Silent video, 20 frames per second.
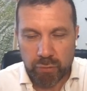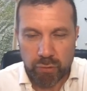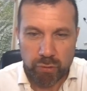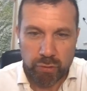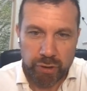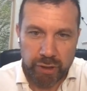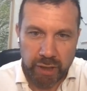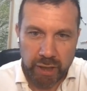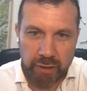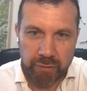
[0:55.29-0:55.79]
or
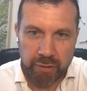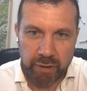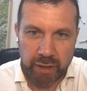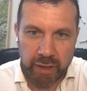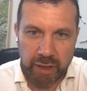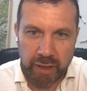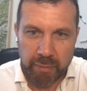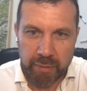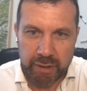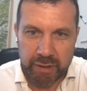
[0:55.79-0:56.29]
the annular
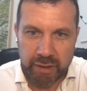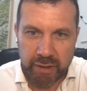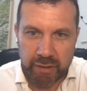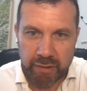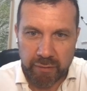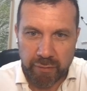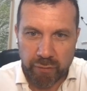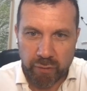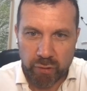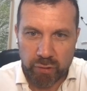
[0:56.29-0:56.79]
ligament and
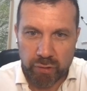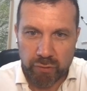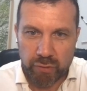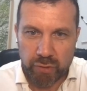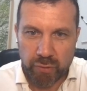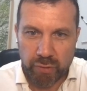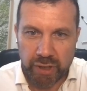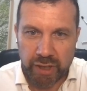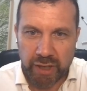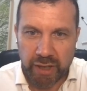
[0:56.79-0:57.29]
the front of
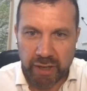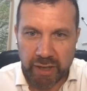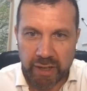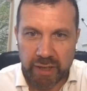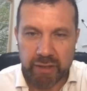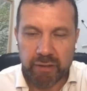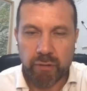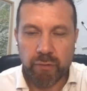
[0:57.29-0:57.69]
the radial head.